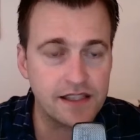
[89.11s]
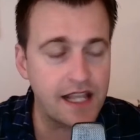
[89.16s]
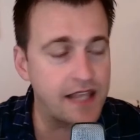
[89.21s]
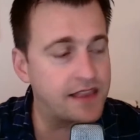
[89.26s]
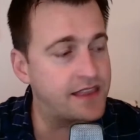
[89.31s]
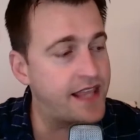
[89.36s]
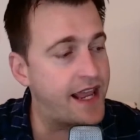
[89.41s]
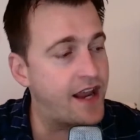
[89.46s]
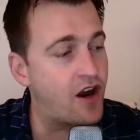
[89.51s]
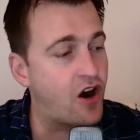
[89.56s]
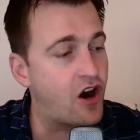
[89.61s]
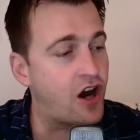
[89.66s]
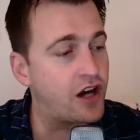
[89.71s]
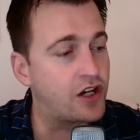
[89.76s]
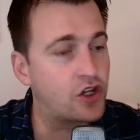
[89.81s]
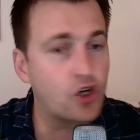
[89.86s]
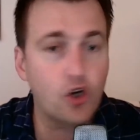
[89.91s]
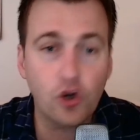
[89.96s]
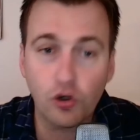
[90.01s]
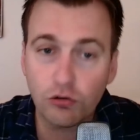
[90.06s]
that they are
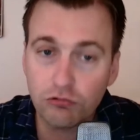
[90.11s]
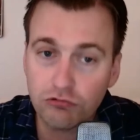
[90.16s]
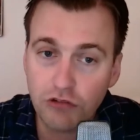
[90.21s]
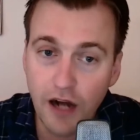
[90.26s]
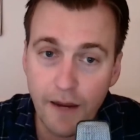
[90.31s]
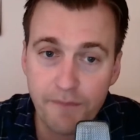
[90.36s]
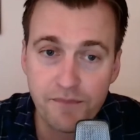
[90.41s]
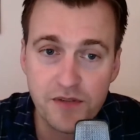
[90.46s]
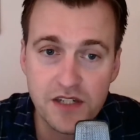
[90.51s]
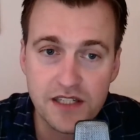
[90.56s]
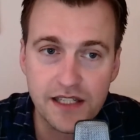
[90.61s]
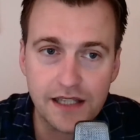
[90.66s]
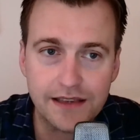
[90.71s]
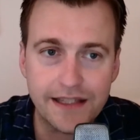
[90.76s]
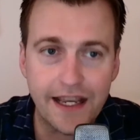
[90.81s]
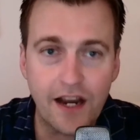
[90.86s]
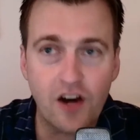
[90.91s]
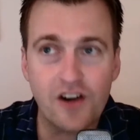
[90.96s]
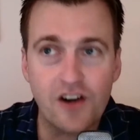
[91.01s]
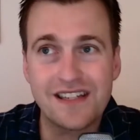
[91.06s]
corrupt, that
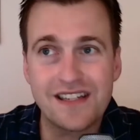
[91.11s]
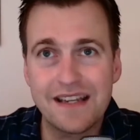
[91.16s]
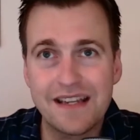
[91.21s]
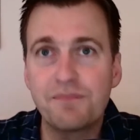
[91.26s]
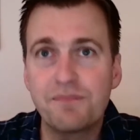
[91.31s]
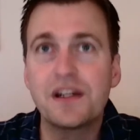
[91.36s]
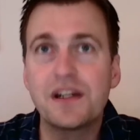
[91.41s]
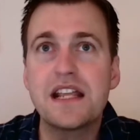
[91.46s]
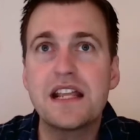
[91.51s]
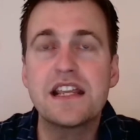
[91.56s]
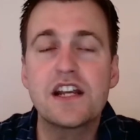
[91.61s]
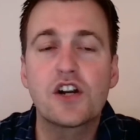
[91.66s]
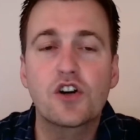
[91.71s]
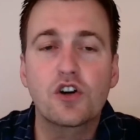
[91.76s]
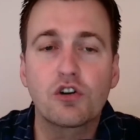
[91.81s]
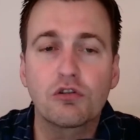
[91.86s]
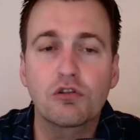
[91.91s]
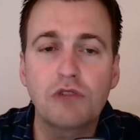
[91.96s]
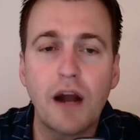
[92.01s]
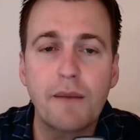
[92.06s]
they are simply the
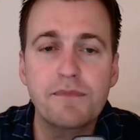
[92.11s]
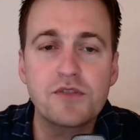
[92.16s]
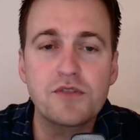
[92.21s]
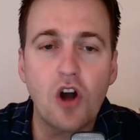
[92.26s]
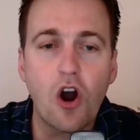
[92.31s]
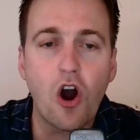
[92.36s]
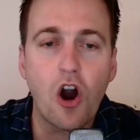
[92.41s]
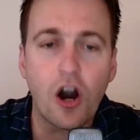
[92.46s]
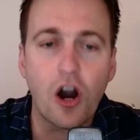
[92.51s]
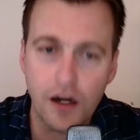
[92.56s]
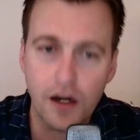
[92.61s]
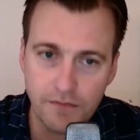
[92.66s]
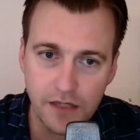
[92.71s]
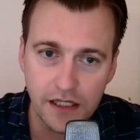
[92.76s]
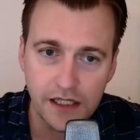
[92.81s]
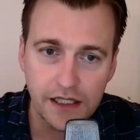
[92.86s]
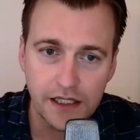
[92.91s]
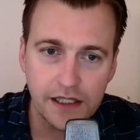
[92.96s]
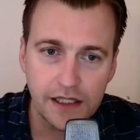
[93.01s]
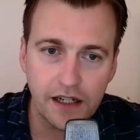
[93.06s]
corrupt arm
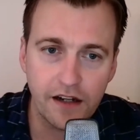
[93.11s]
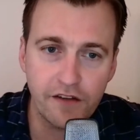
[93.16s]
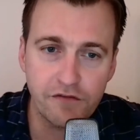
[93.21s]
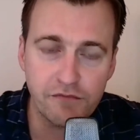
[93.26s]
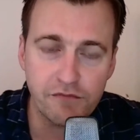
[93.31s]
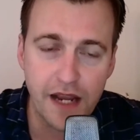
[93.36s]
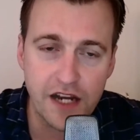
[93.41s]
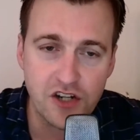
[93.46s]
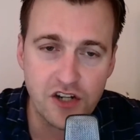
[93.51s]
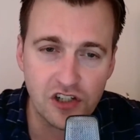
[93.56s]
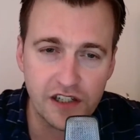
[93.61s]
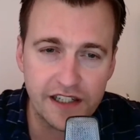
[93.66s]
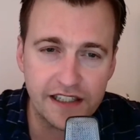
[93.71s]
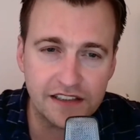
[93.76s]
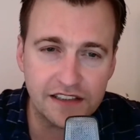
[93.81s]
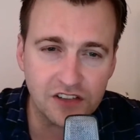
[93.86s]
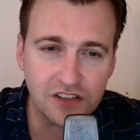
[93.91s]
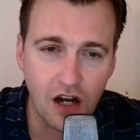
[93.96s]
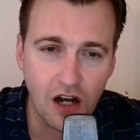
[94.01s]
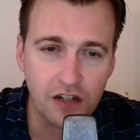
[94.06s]
of Major League
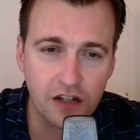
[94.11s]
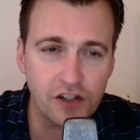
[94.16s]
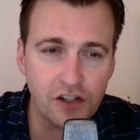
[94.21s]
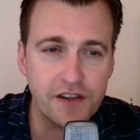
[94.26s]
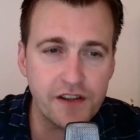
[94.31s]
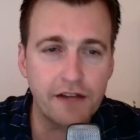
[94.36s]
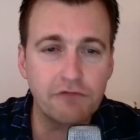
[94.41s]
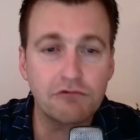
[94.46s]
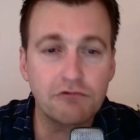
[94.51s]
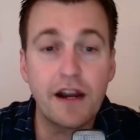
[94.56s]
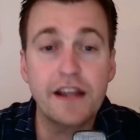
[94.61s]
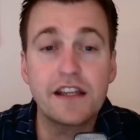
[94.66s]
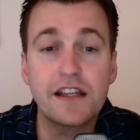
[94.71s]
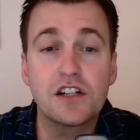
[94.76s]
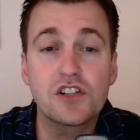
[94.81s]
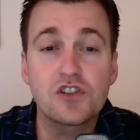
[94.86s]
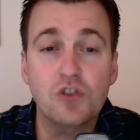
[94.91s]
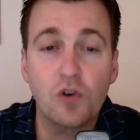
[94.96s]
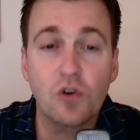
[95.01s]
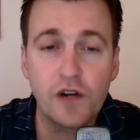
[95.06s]
Soccer, that
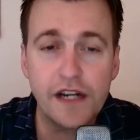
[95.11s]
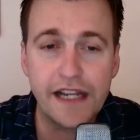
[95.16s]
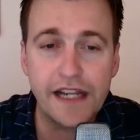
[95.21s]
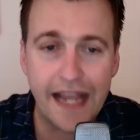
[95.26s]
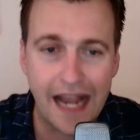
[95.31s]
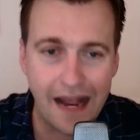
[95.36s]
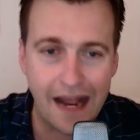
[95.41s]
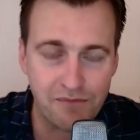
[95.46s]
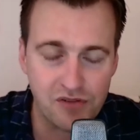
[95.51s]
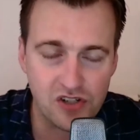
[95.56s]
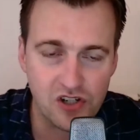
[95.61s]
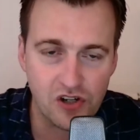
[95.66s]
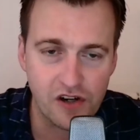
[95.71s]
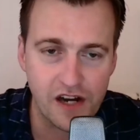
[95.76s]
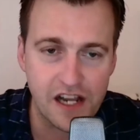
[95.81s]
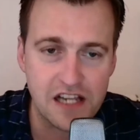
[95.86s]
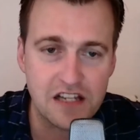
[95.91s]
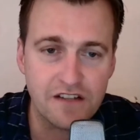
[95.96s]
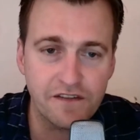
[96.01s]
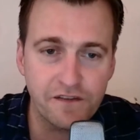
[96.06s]
regulatory capture
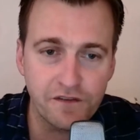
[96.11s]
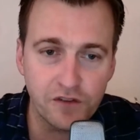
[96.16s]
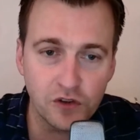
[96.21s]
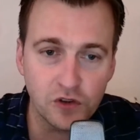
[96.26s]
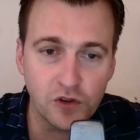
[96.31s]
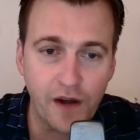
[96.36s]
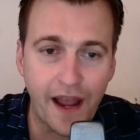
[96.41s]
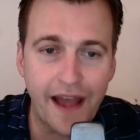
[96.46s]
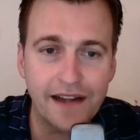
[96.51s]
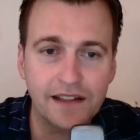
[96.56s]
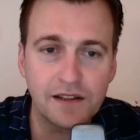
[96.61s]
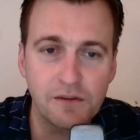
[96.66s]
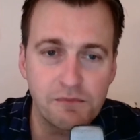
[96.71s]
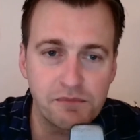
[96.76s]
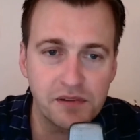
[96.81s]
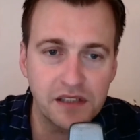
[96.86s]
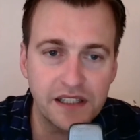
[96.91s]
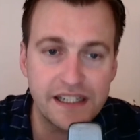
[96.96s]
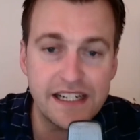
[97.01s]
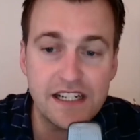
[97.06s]
is full and
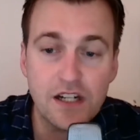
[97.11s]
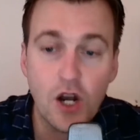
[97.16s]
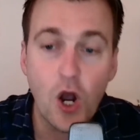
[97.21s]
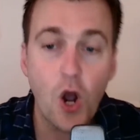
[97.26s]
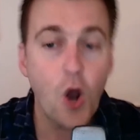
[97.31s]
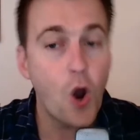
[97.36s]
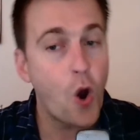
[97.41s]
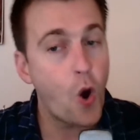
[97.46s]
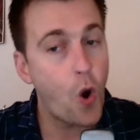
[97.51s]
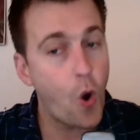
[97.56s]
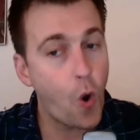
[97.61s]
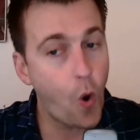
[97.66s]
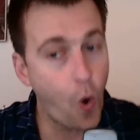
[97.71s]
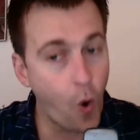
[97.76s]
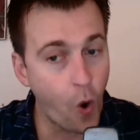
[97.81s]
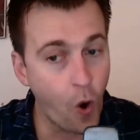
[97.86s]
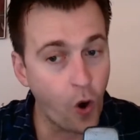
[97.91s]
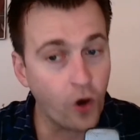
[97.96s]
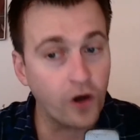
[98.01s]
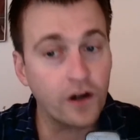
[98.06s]
complete,
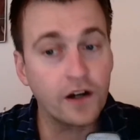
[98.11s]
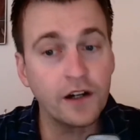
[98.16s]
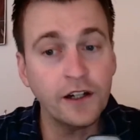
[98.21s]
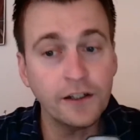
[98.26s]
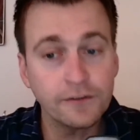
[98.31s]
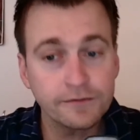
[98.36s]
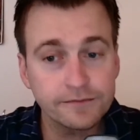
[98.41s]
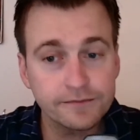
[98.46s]
or